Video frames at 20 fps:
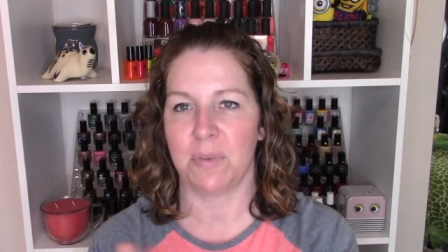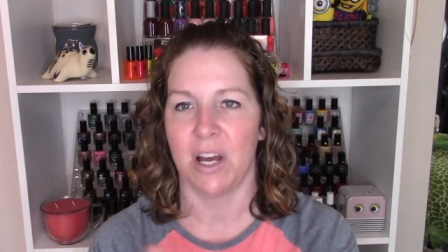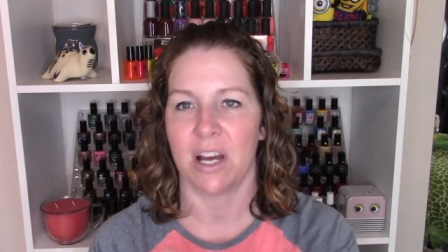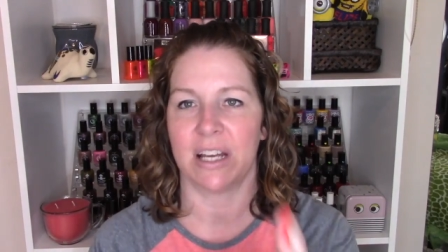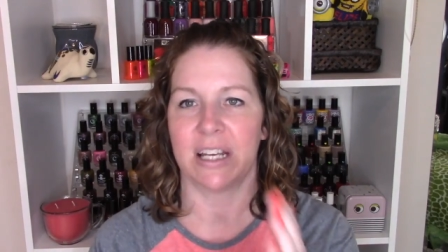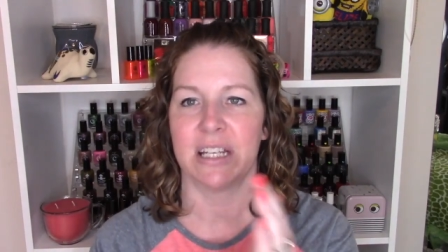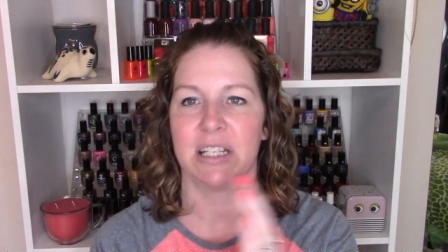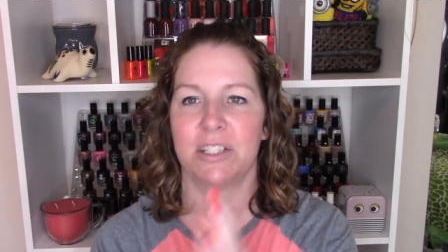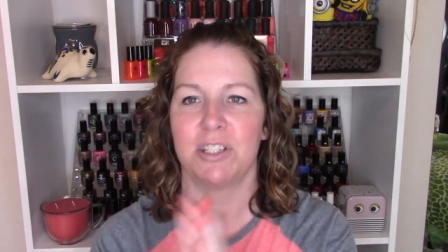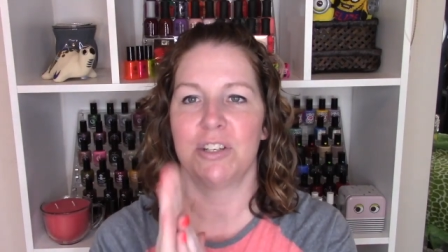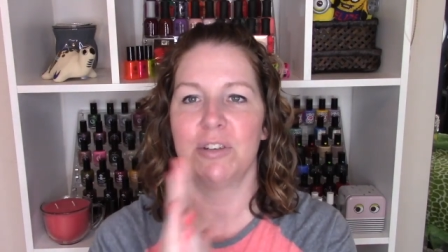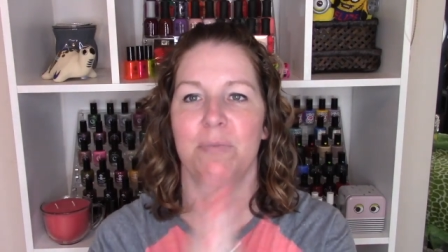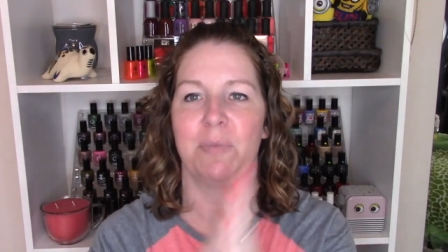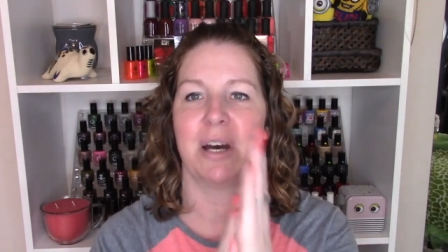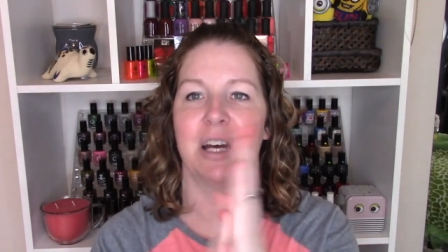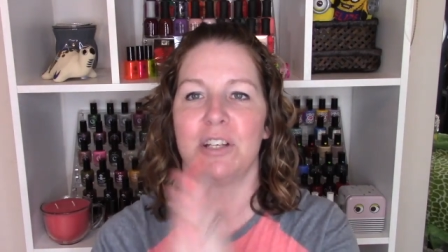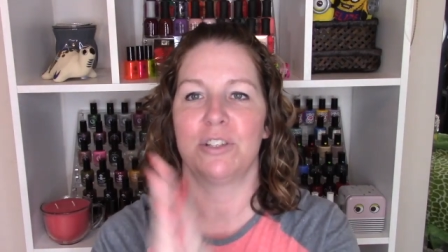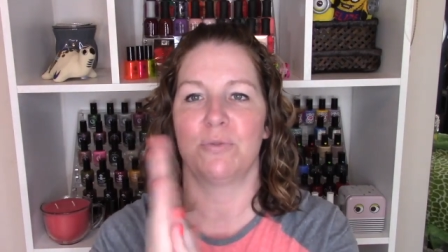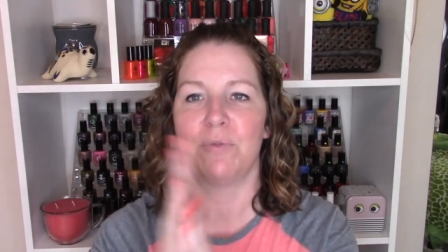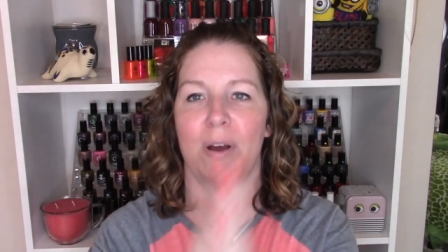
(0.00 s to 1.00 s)
not get too
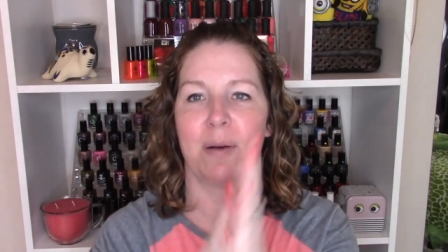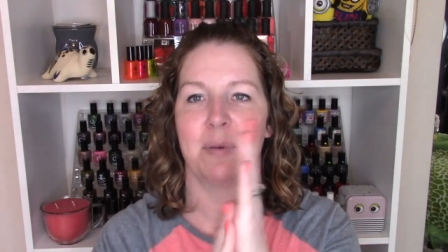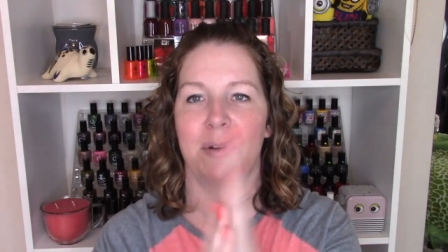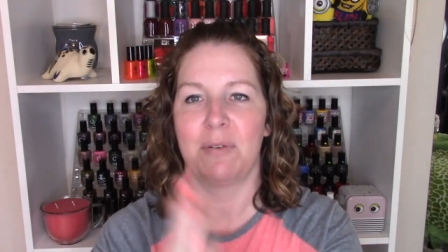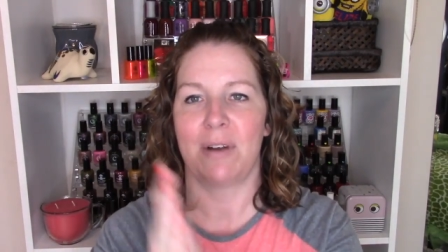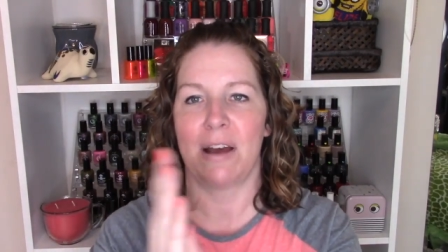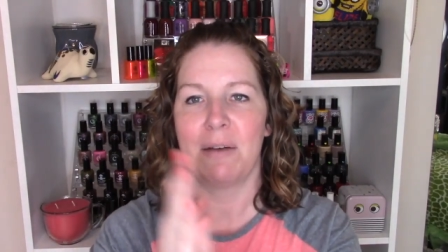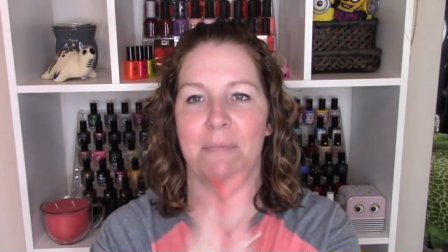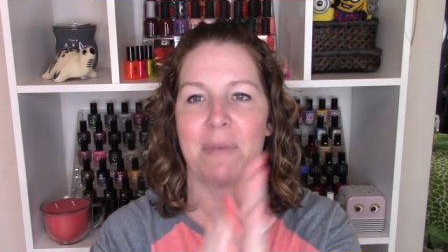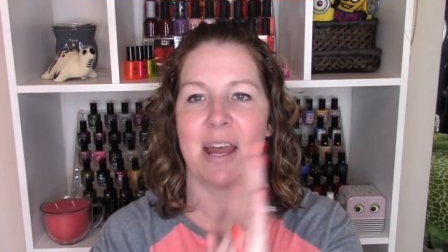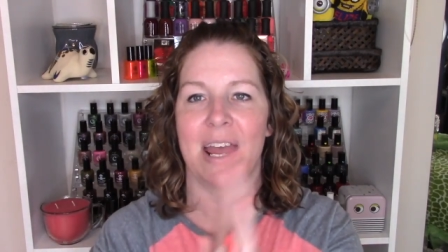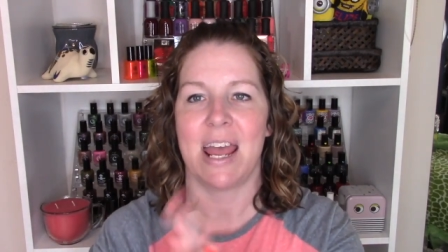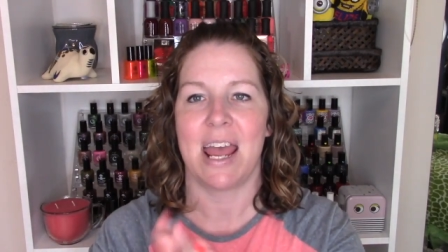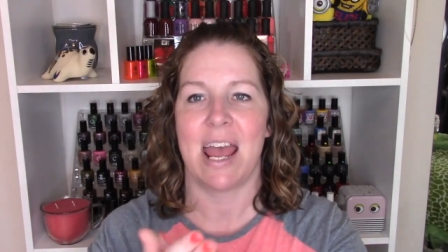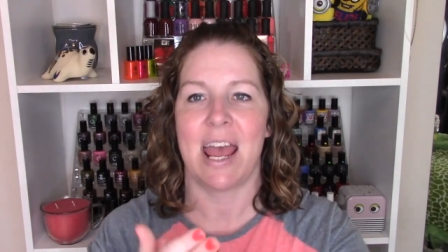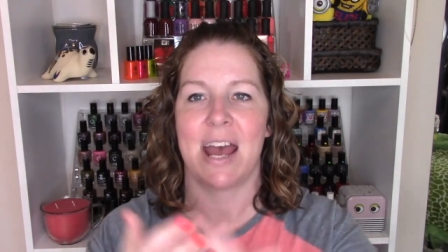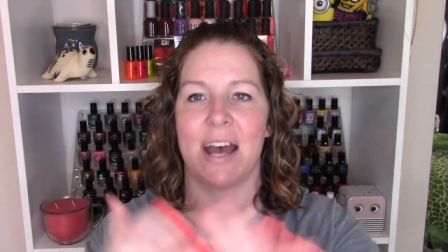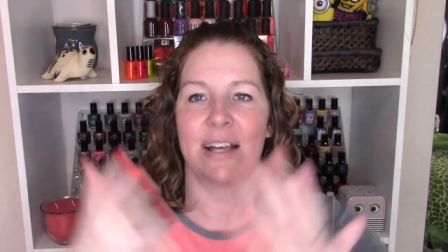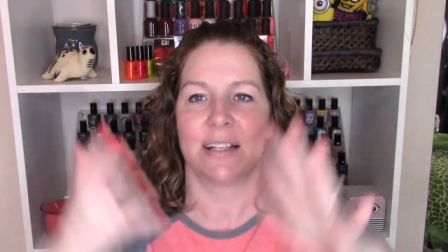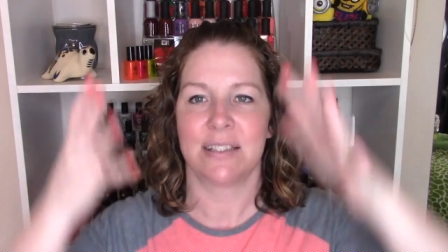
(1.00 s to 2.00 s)
much, rub it around my
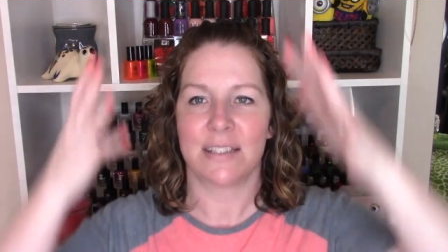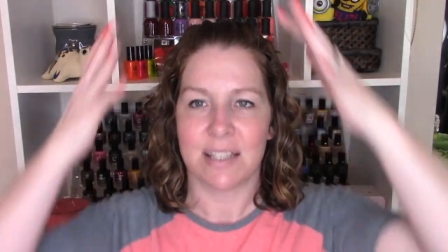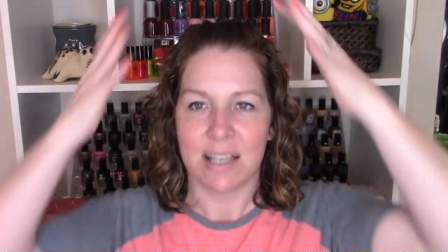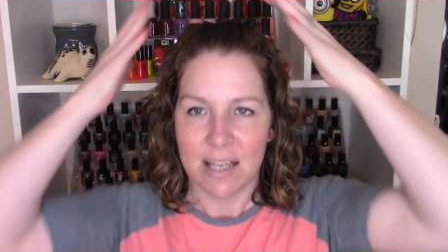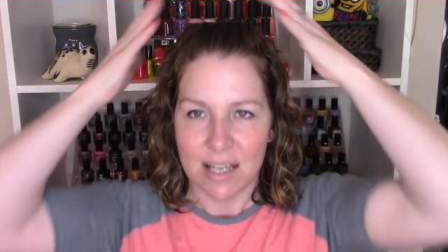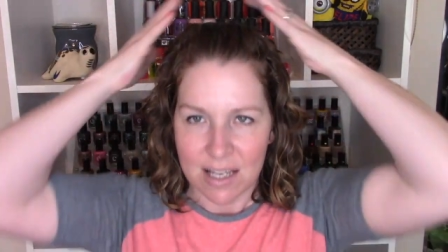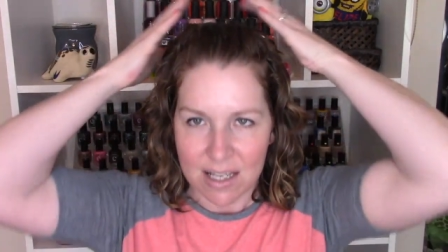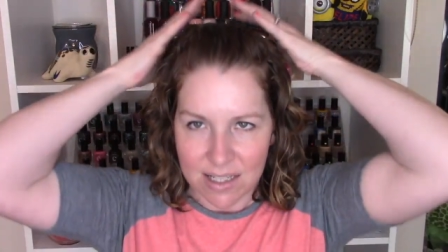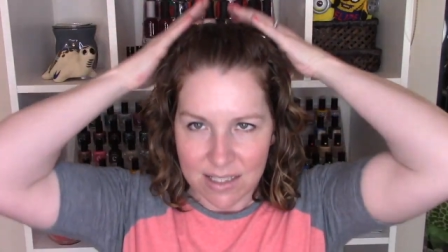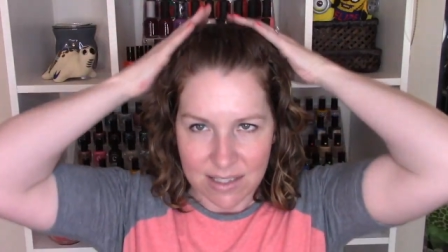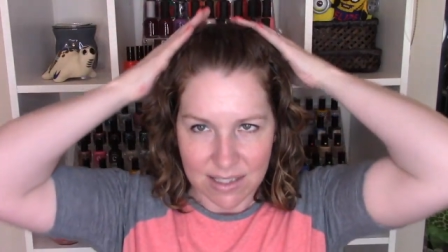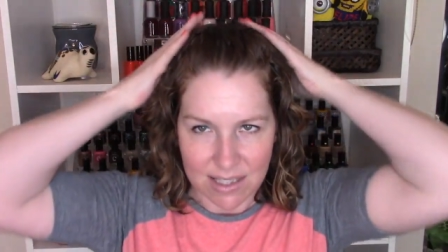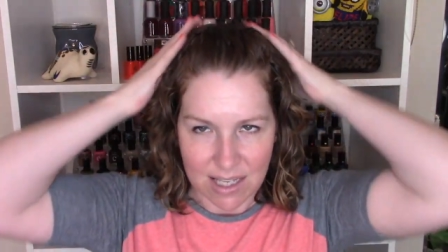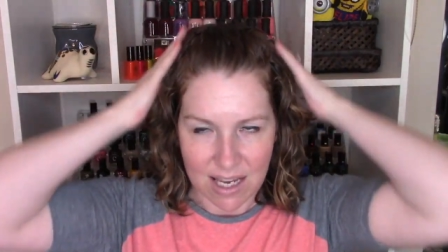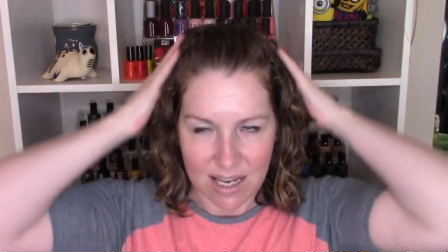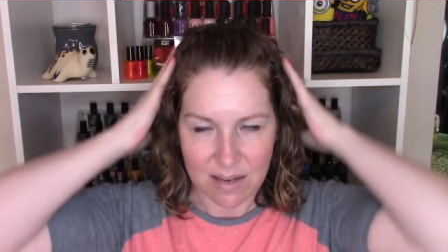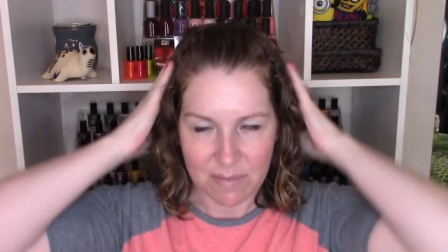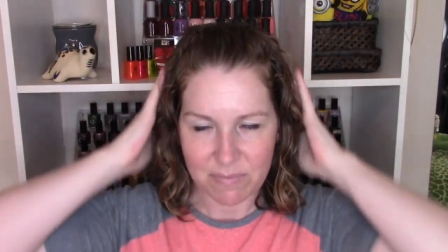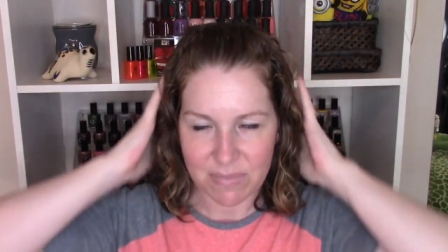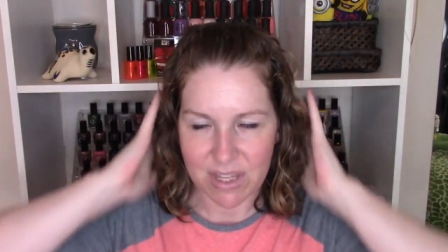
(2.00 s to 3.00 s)
hands.
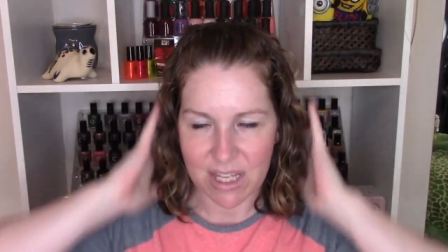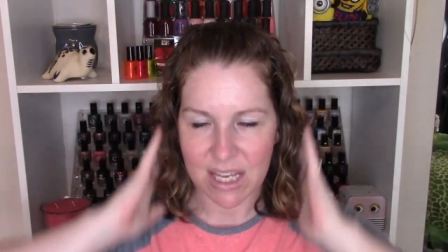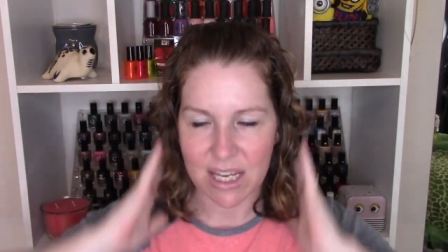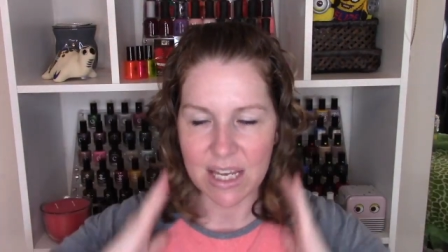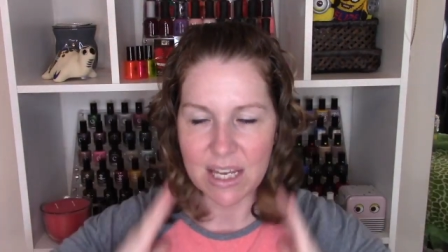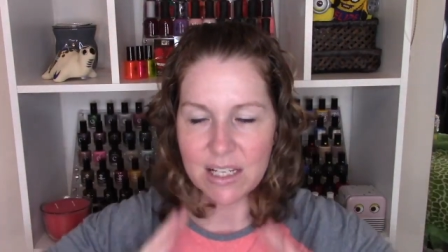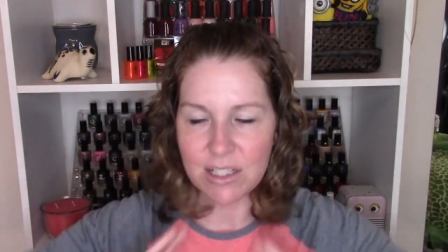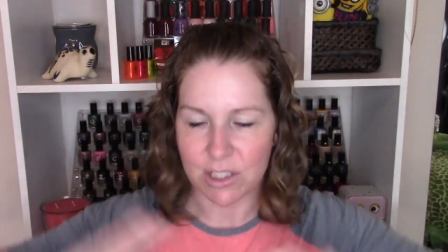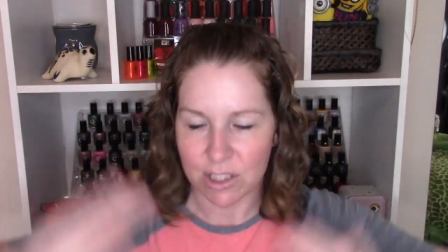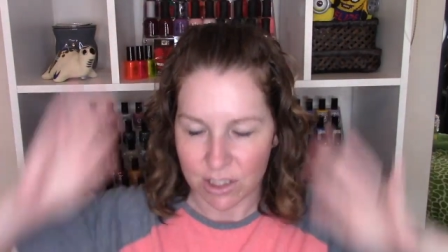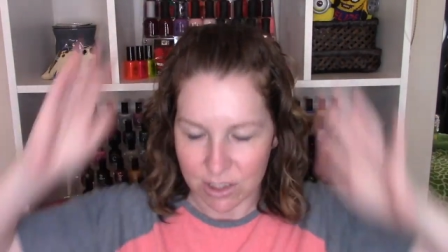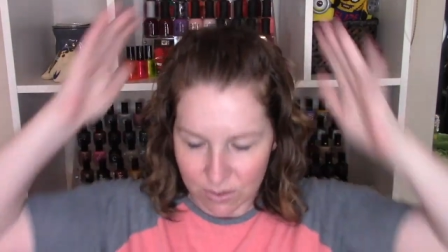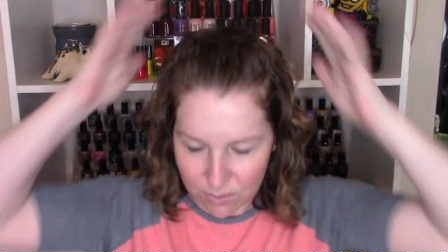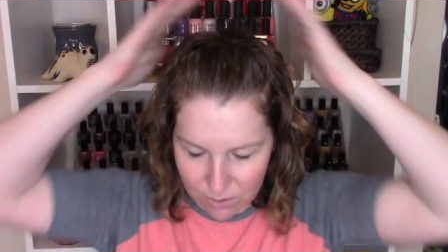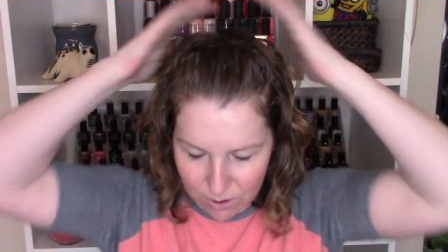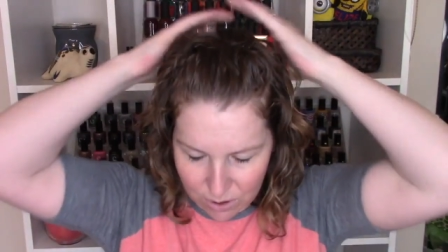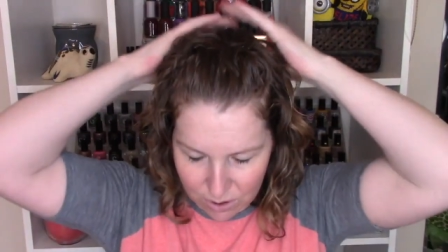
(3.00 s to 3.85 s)
Same thing, just